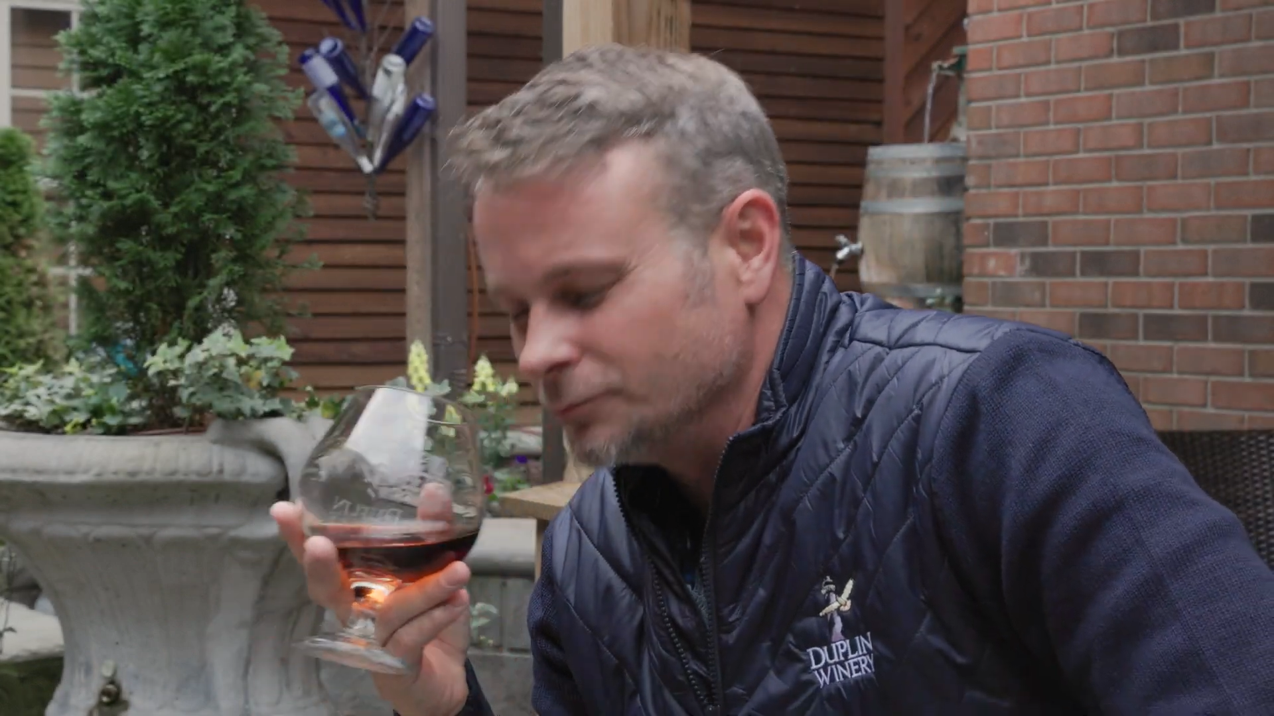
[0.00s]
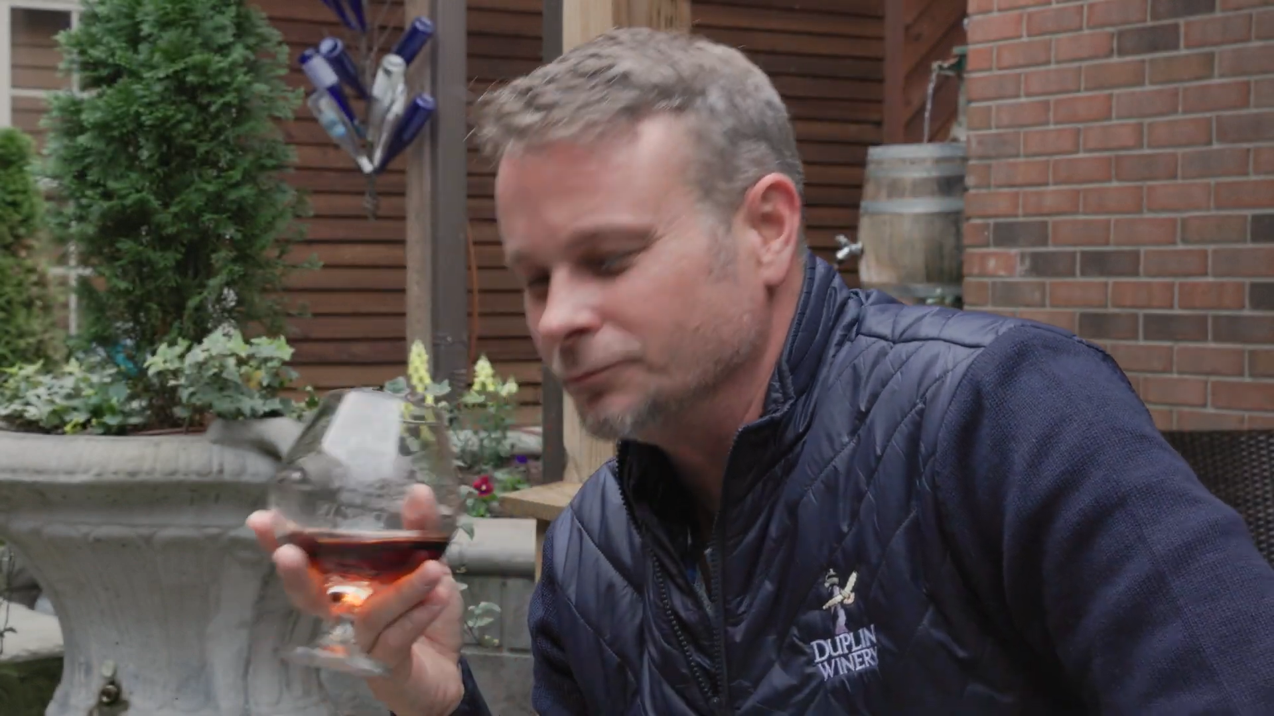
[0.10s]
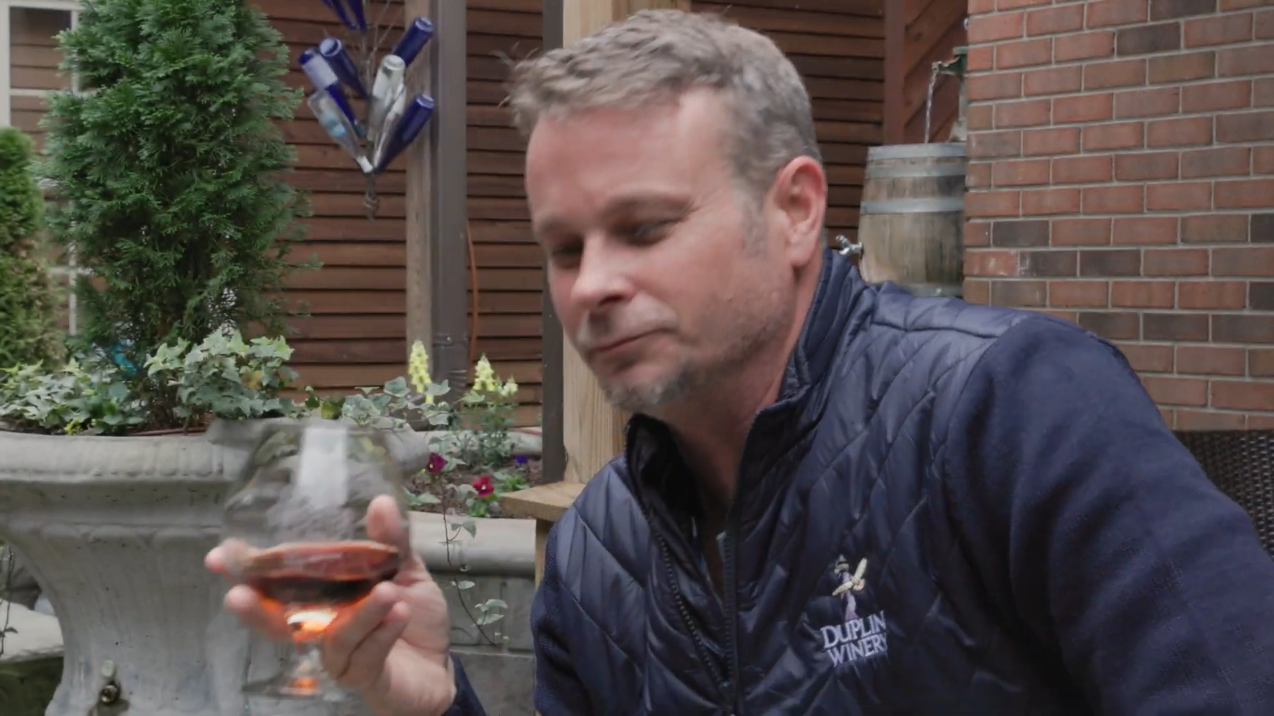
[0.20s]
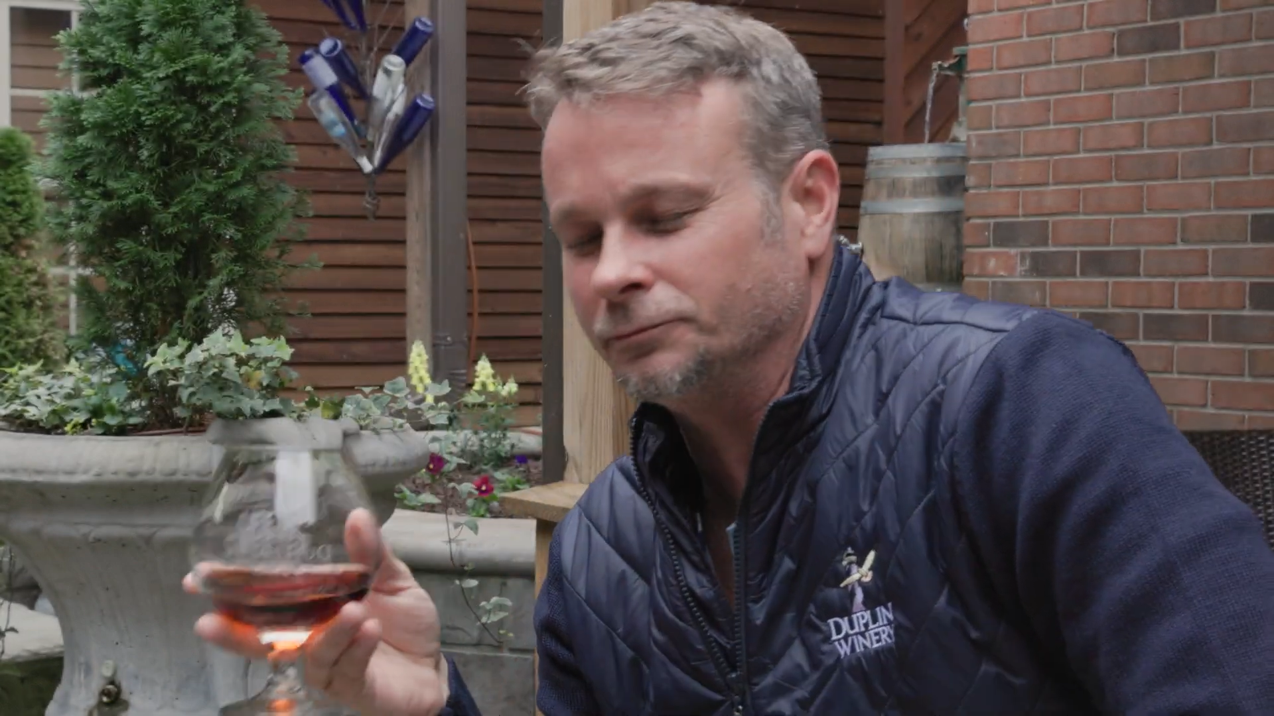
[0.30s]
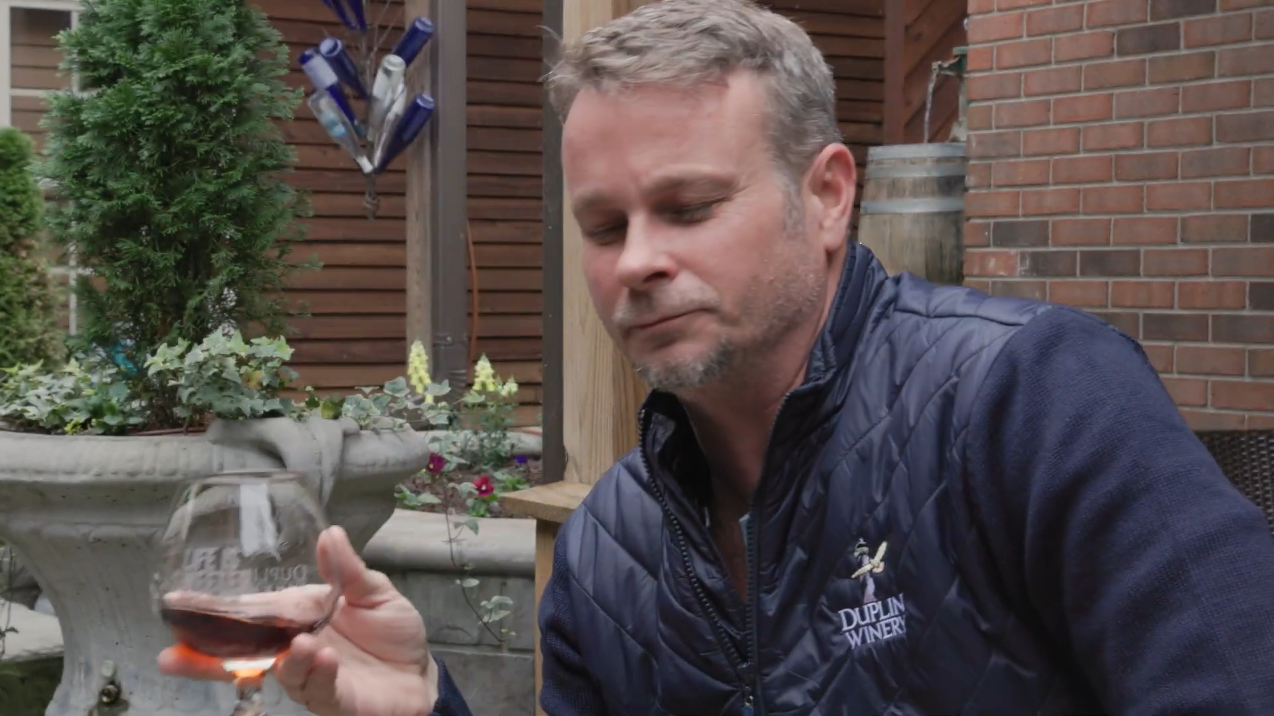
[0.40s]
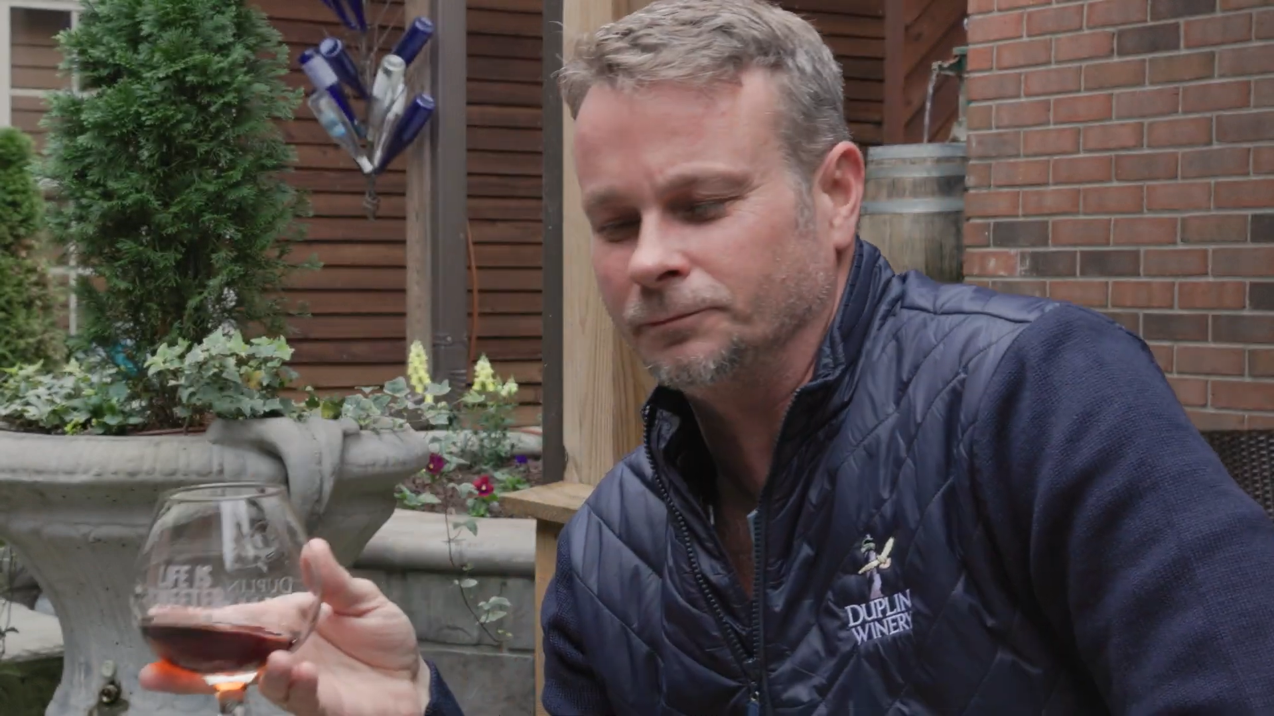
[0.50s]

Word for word: Mm.